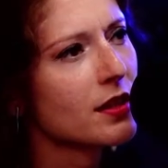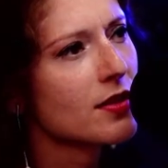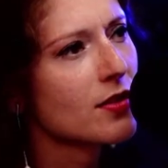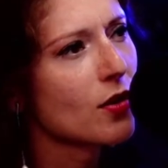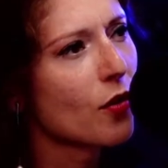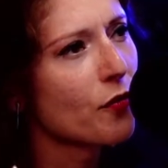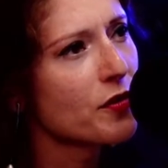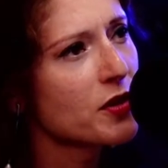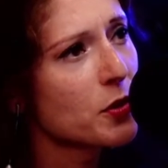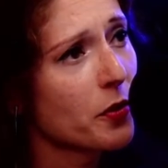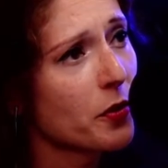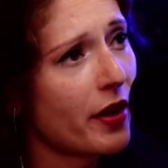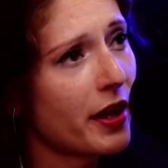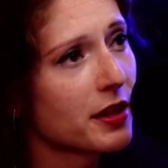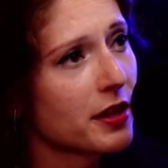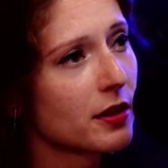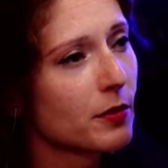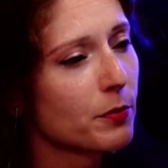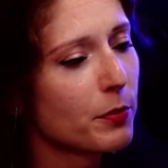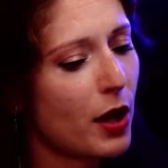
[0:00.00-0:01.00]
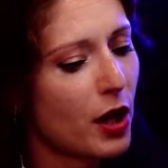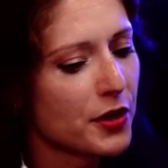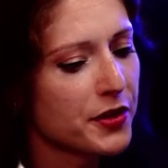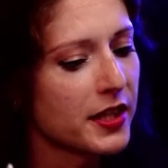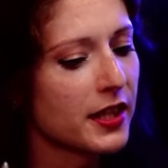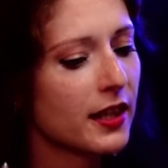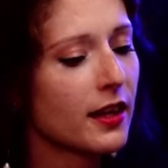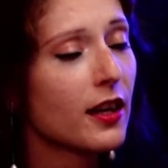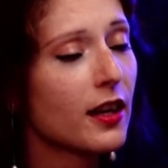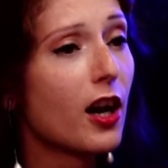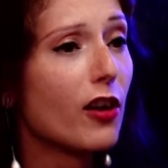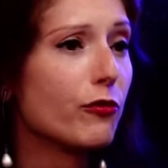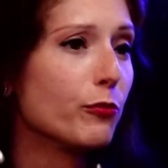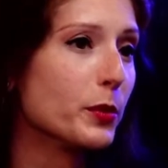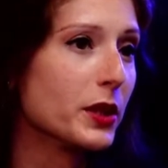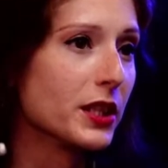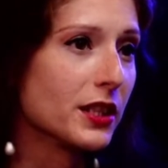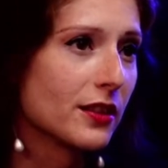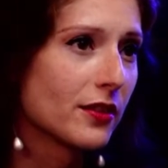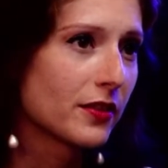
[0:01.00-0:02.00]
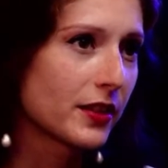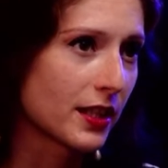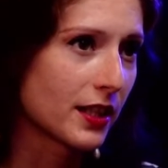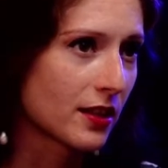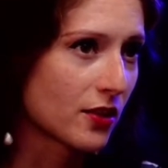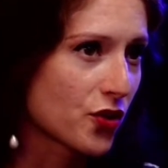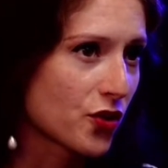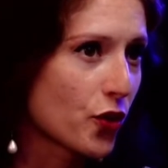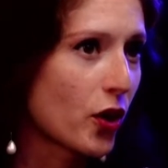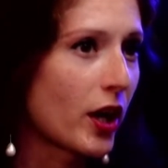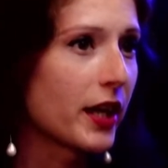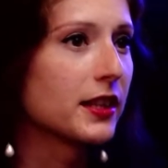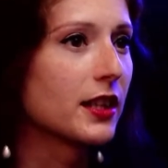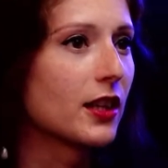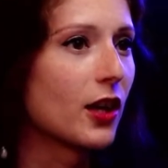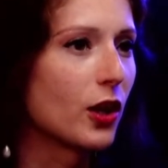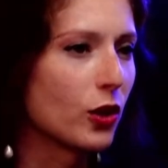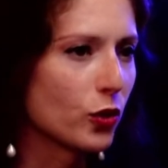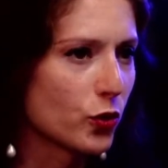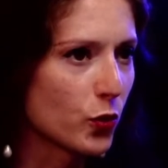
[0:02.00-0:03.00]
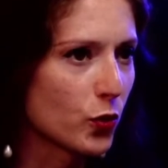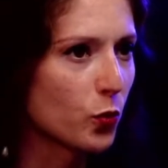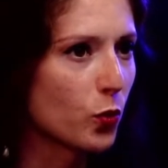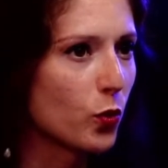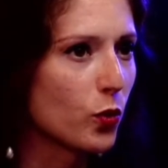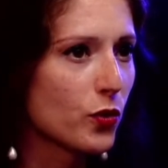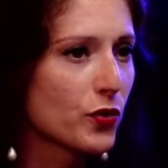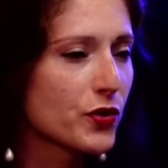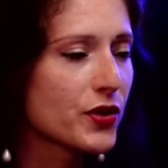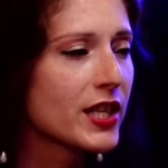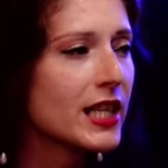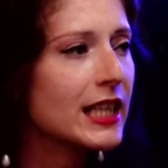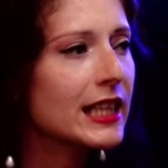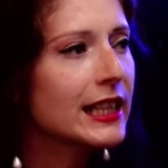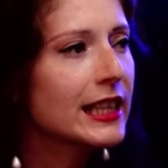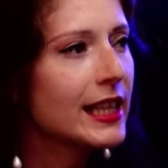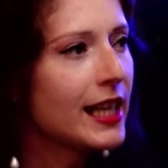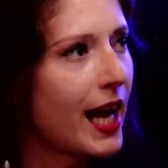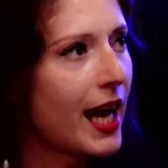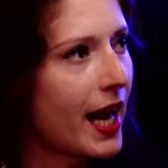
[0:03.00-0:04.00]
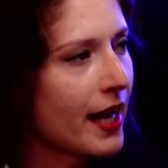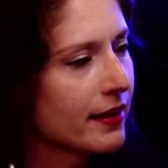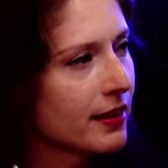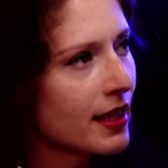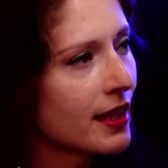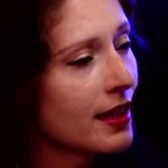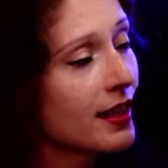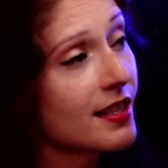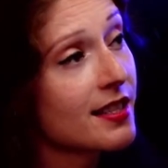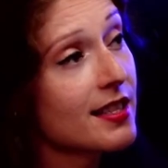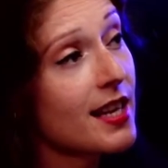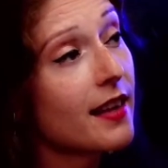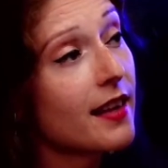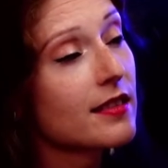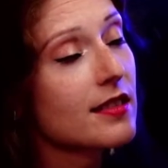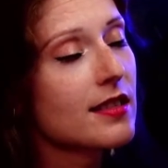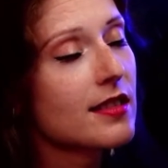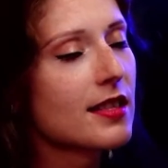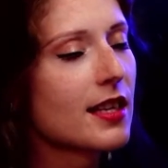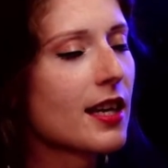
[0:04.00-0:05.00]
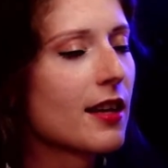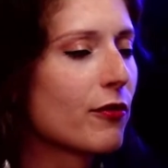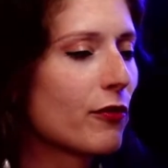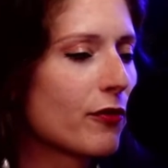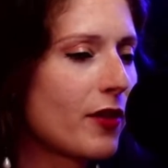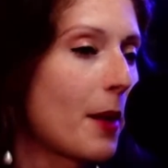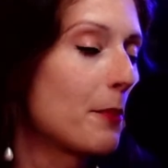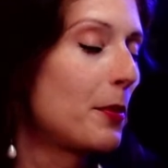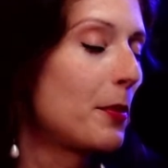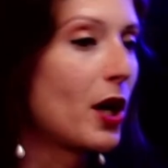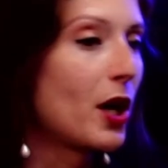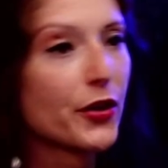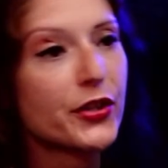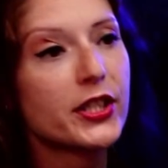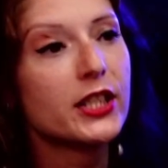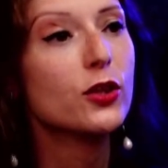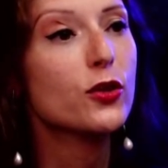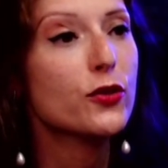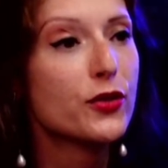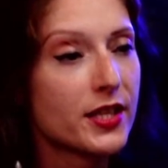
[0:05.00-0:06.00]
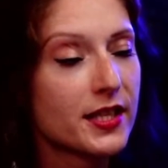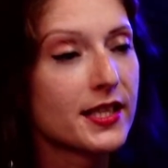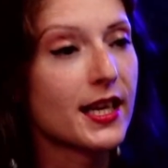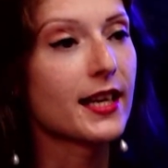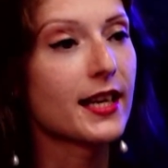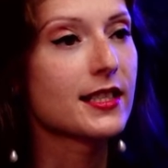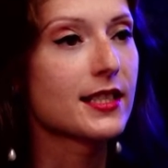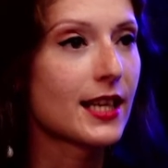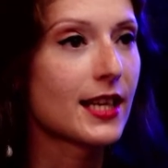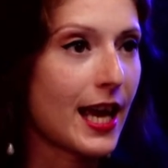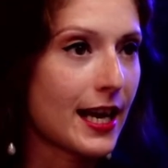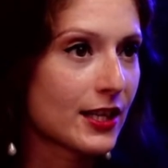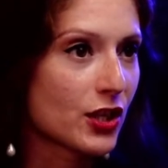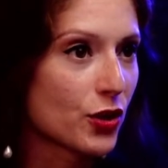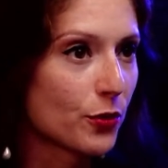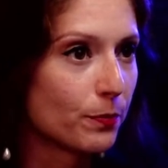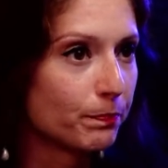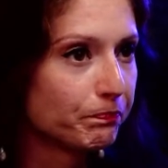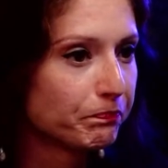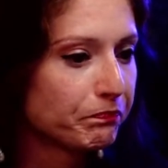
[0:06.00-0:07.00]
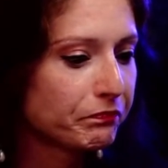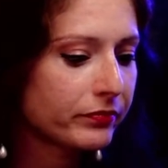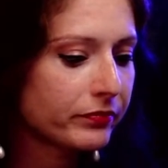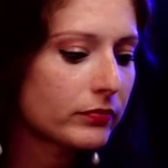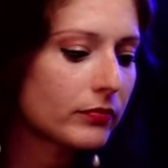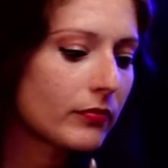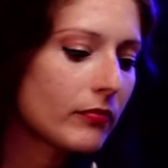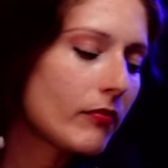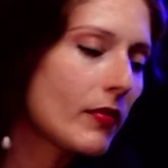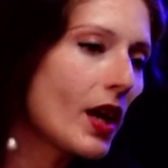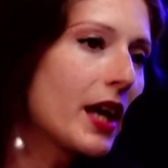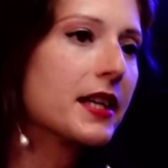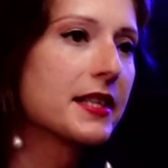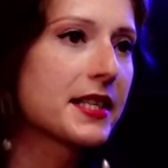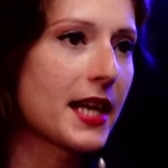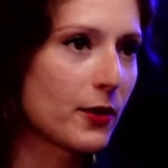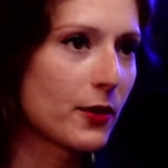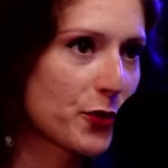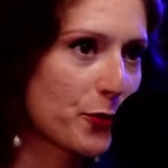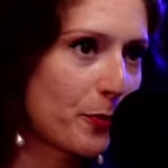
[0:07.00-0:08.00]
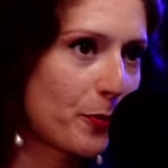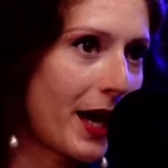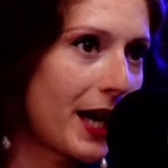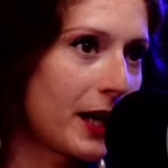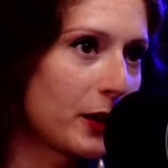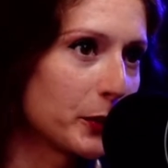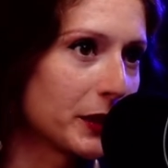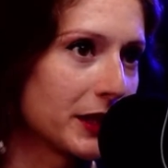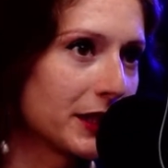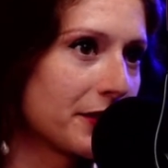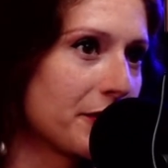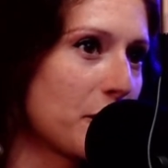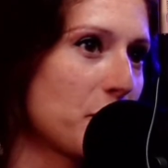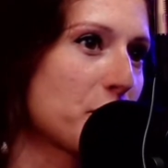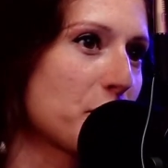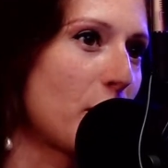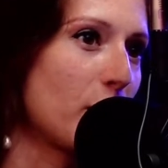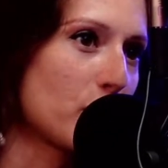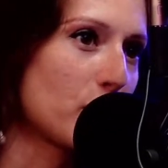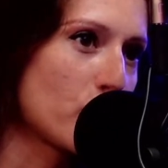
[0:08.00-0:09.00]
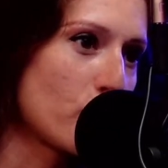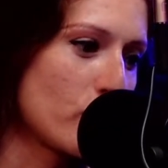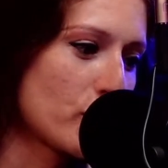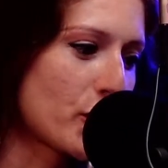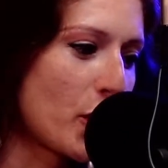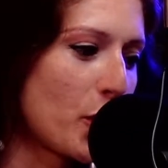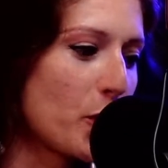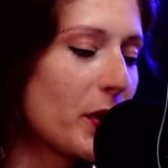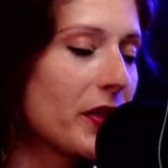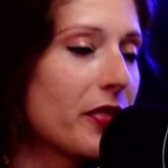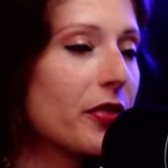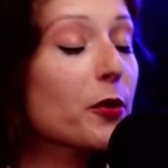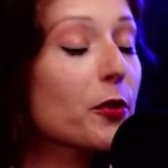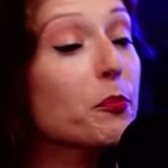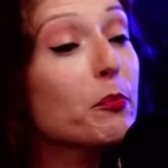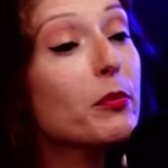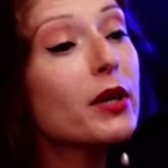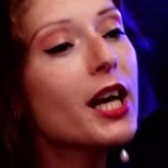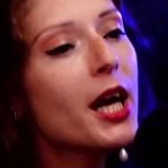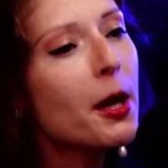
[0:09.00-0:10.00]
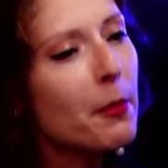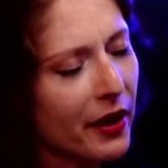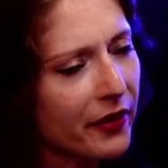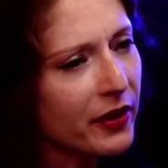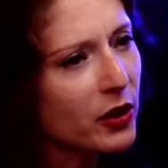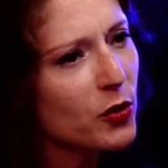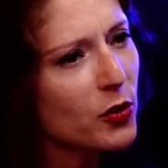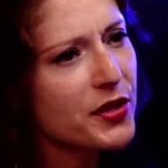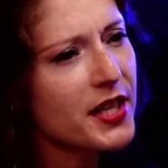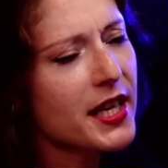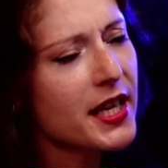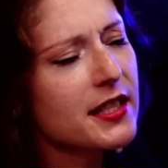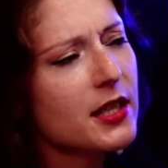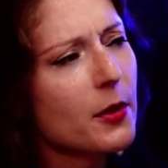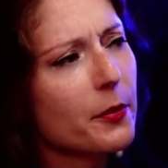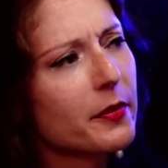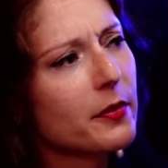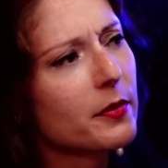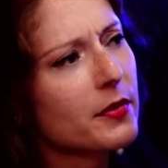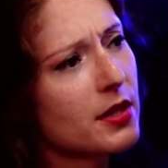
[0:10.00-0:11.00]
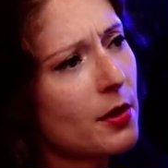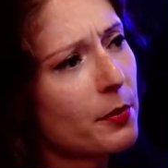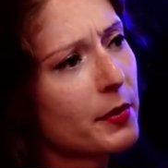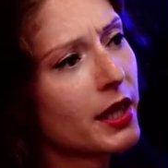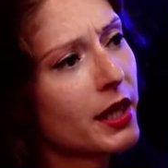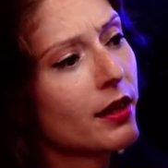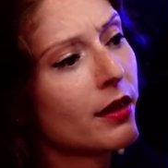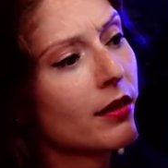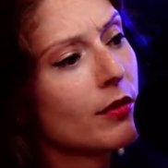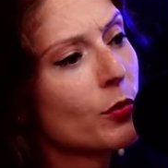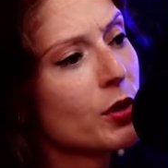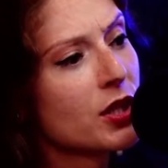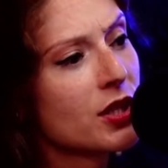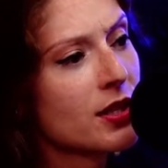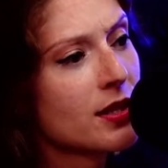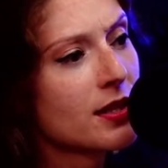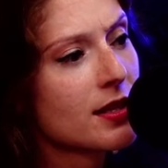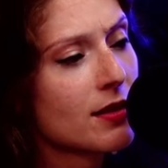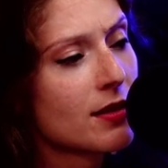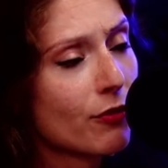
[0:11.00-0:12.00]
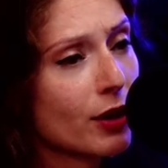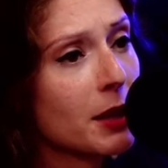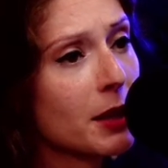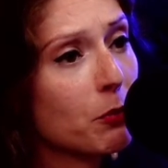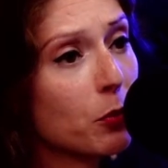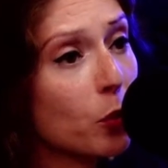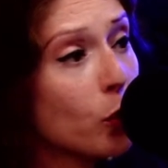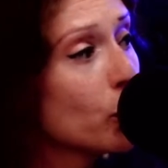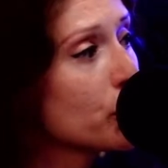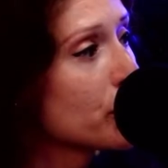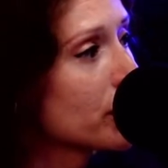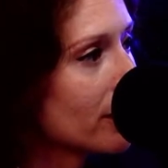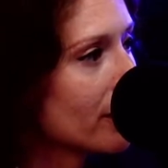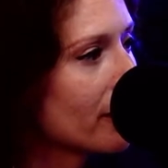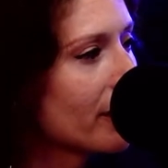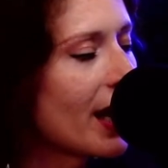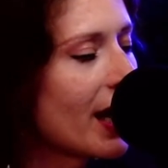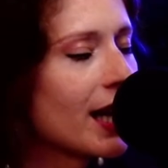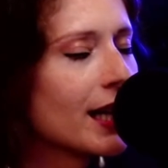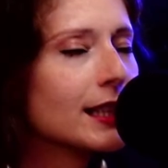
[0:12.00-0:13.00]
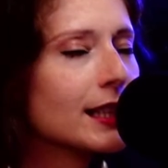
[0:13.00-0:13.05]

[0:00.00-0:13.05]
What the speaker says: obviously we've had a party in government that has tried the culture wars. And in a sense, if that party loses the next election and is out of power, then those culture wars go with them. But I think you're saying something which is really important, that